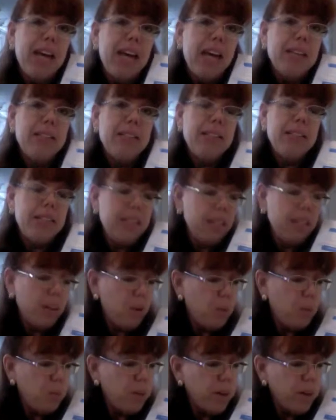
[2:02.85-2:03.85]
and
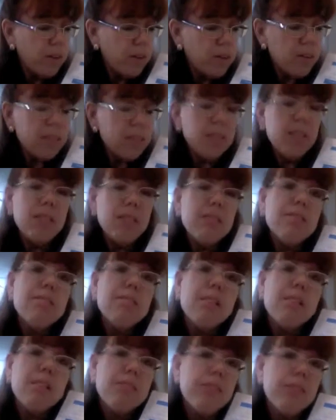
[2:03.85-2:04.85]
see what are skills
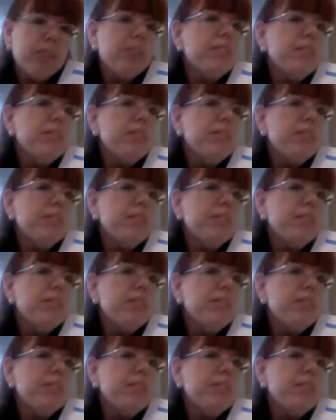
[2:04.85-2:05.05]
that are very